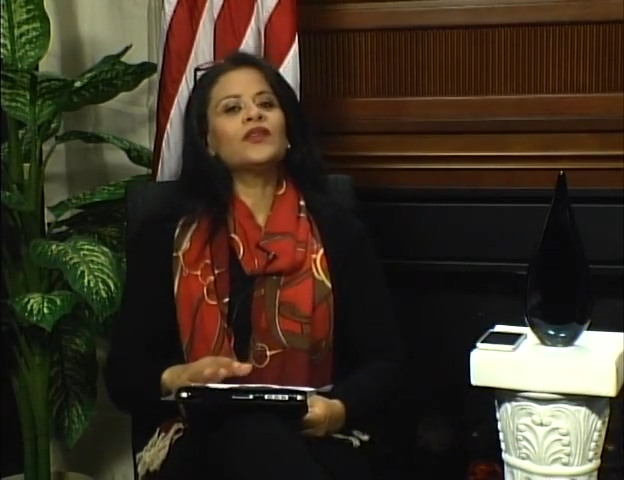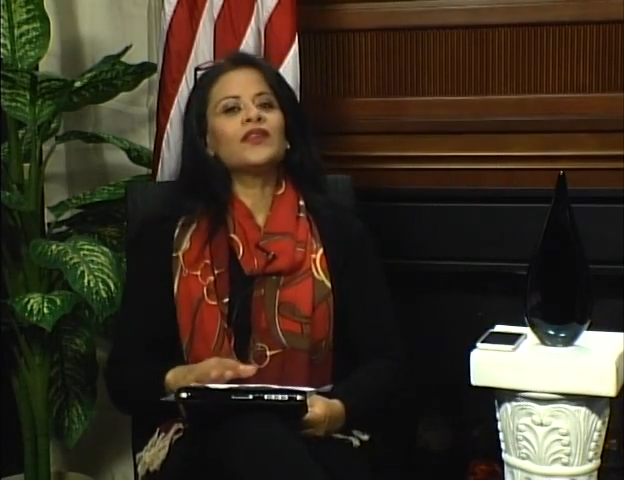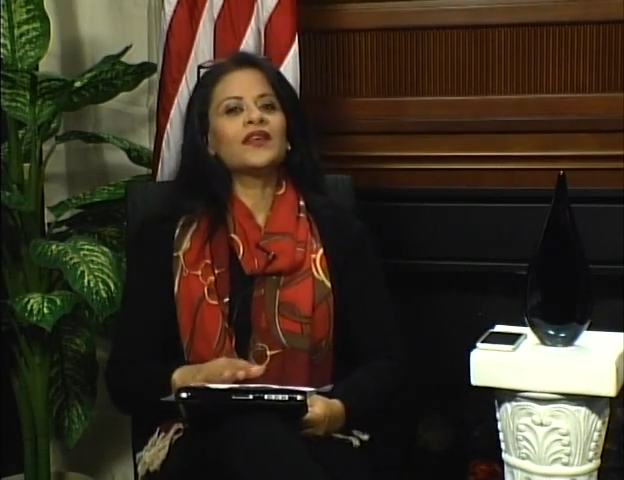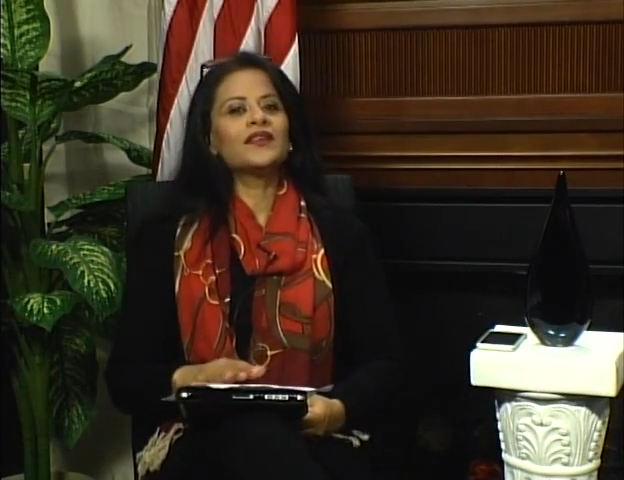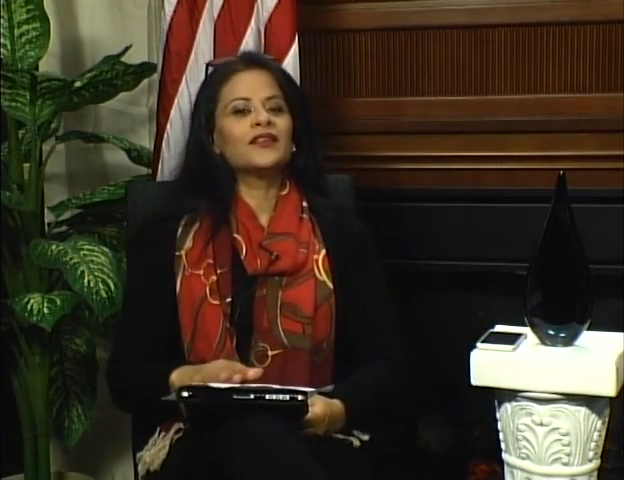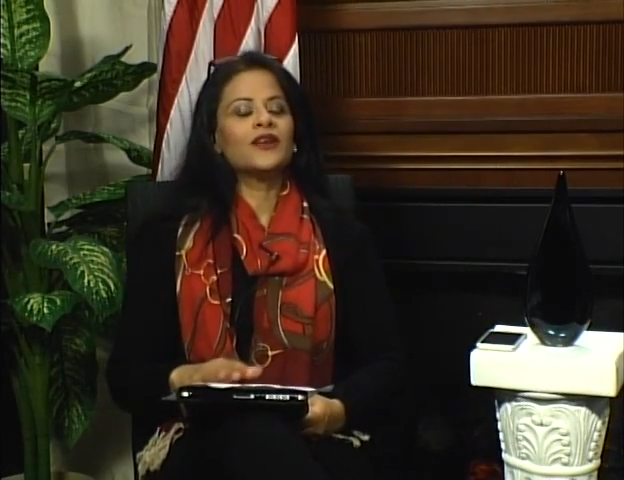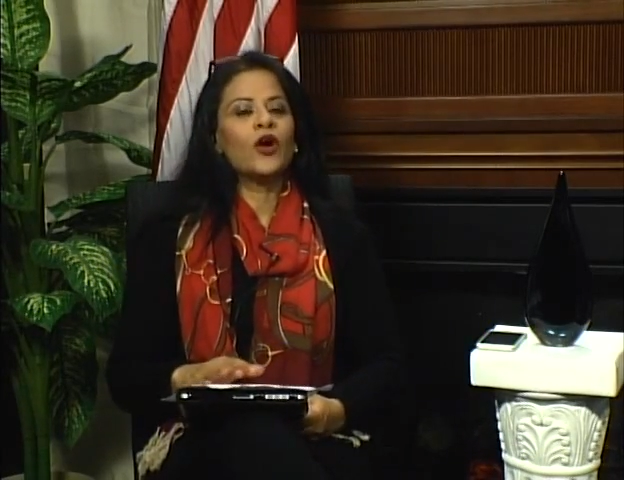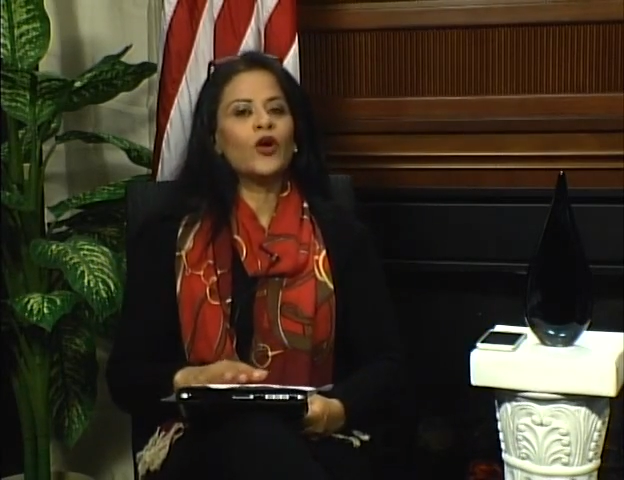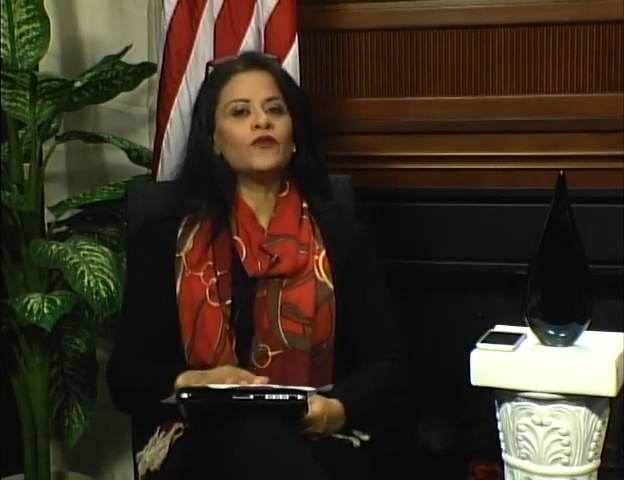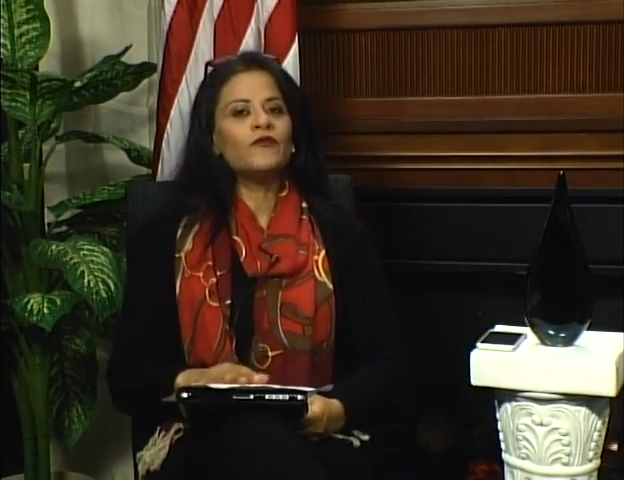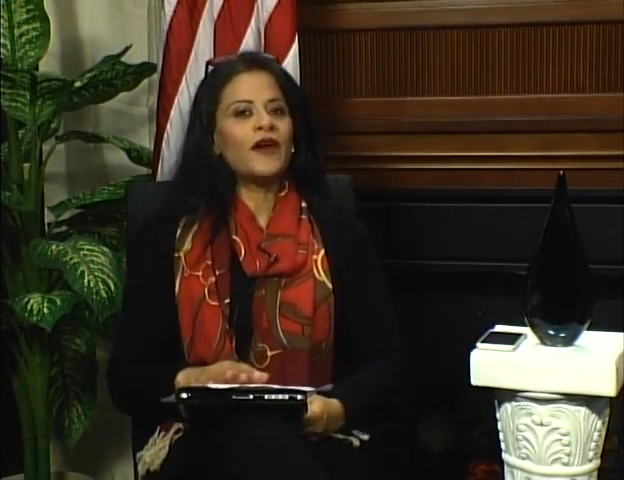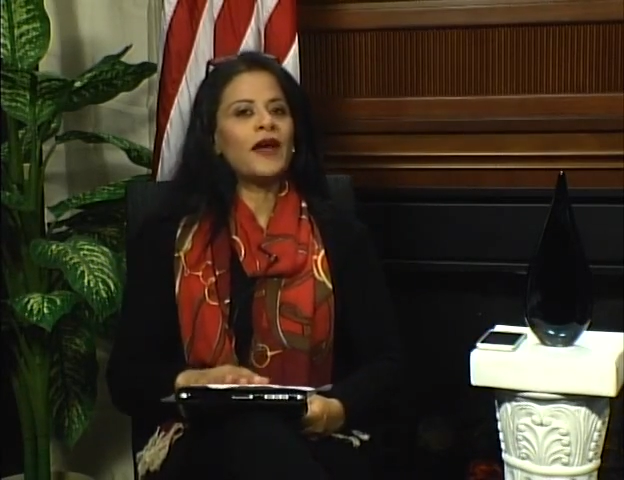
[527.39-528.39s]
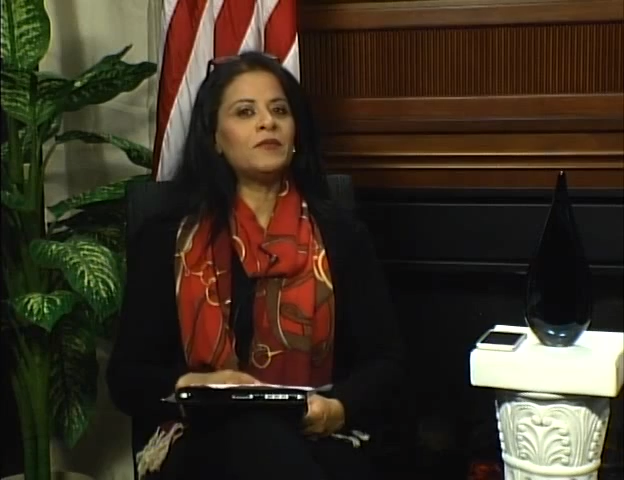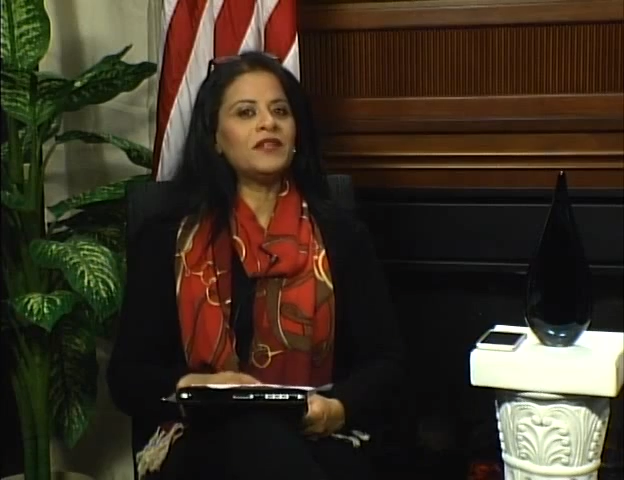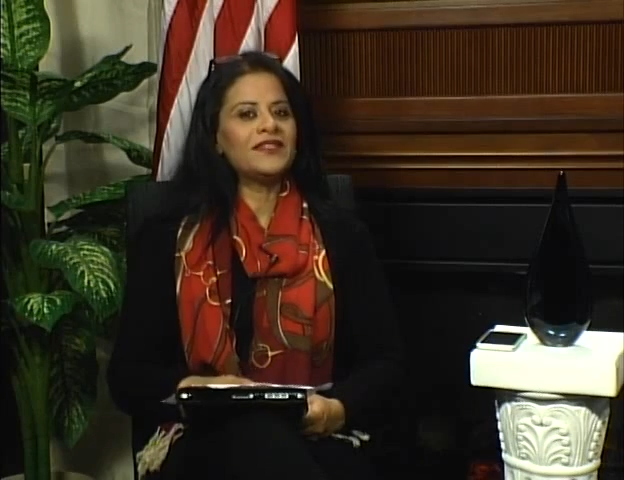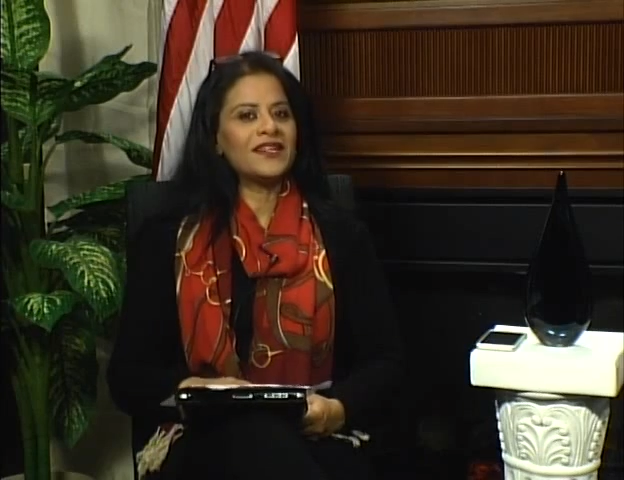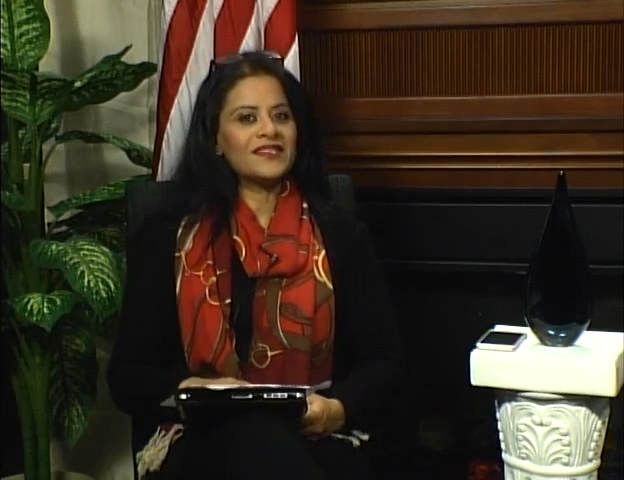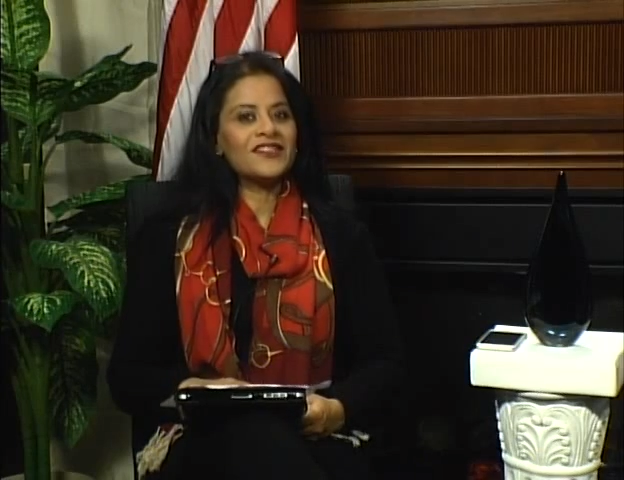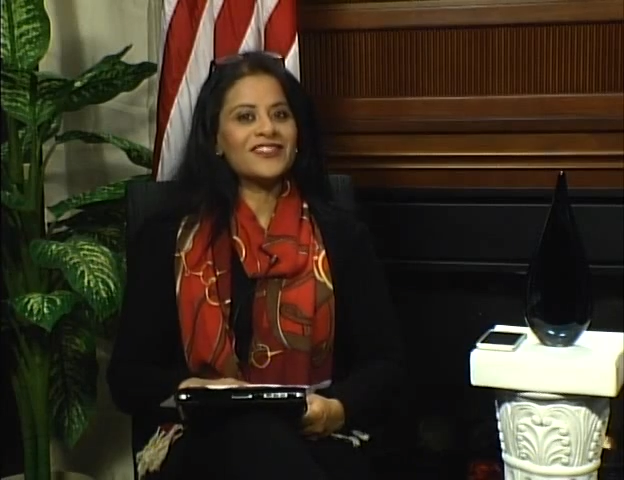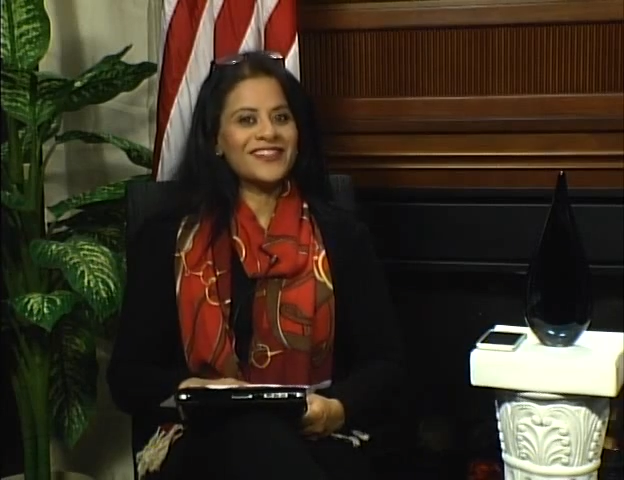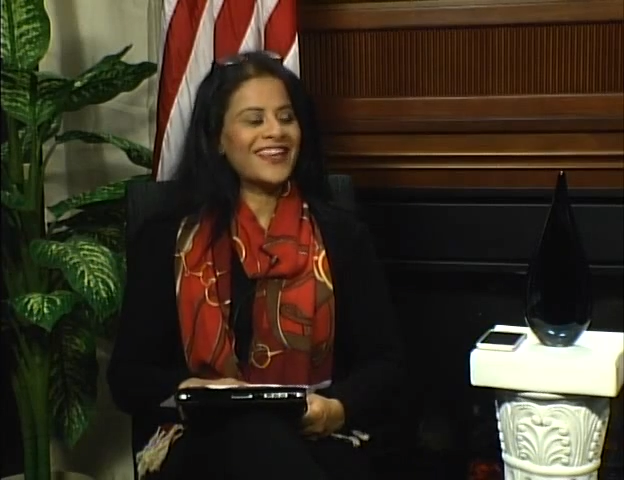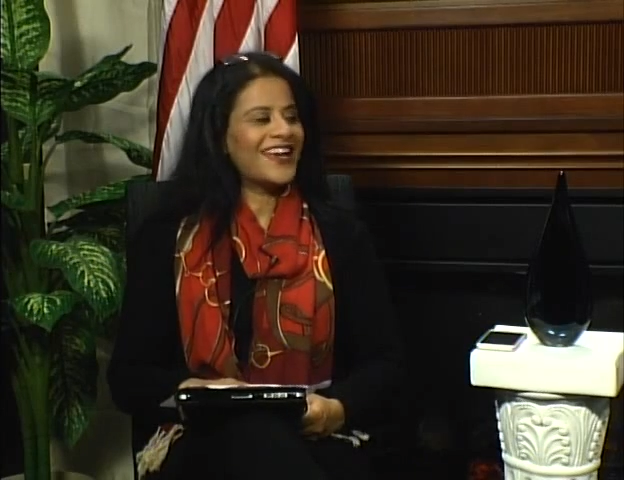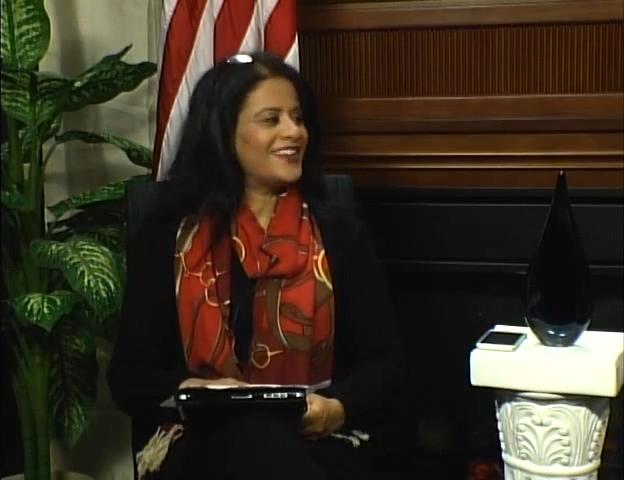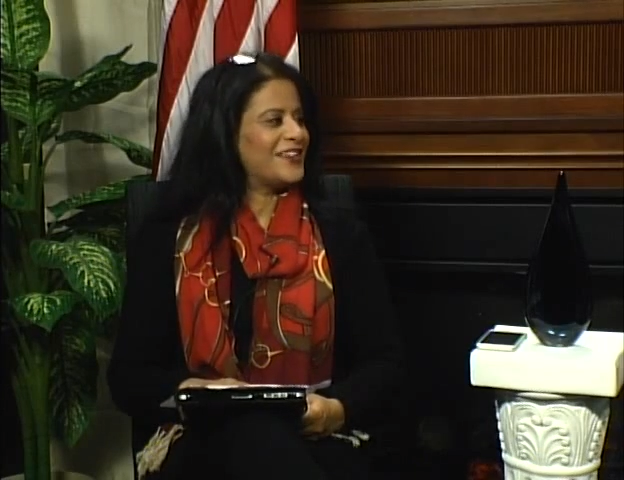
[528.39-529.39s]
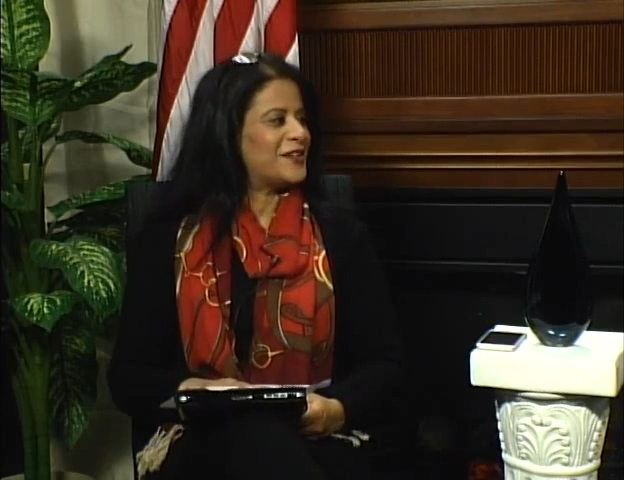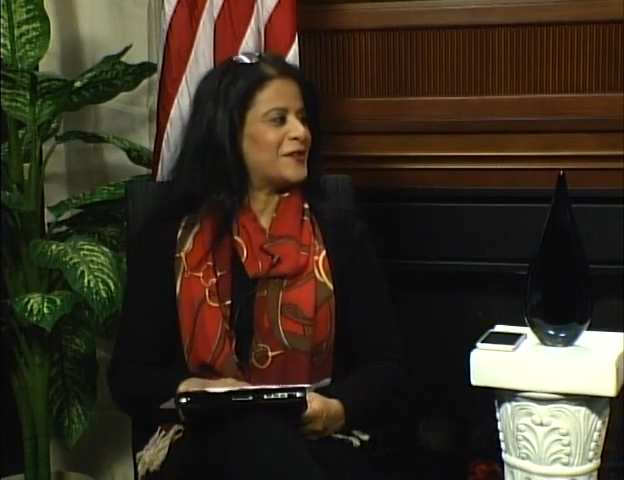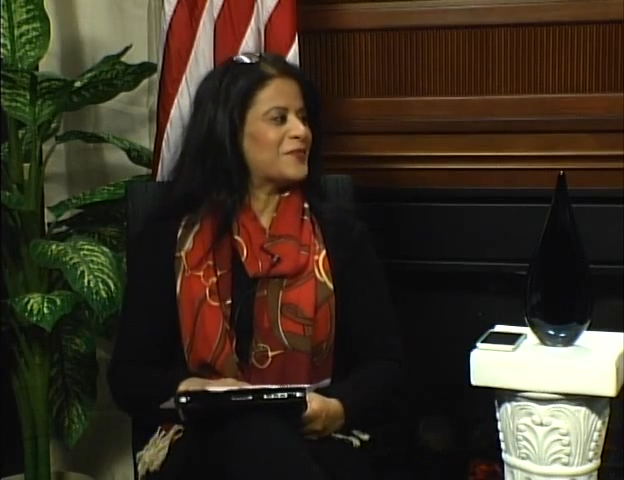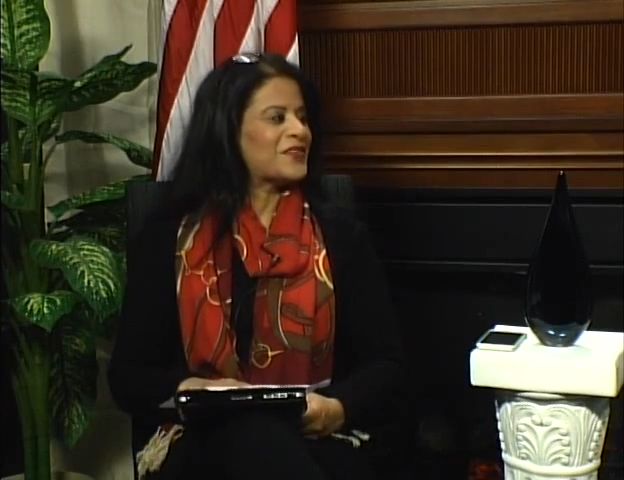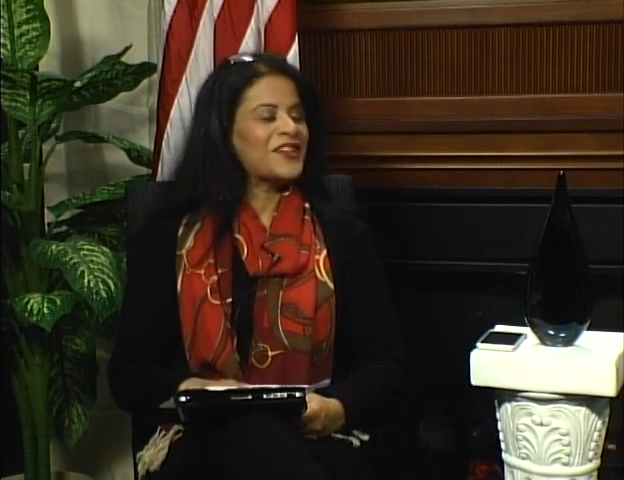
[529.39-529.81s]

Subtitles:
thing that the whole family does it together.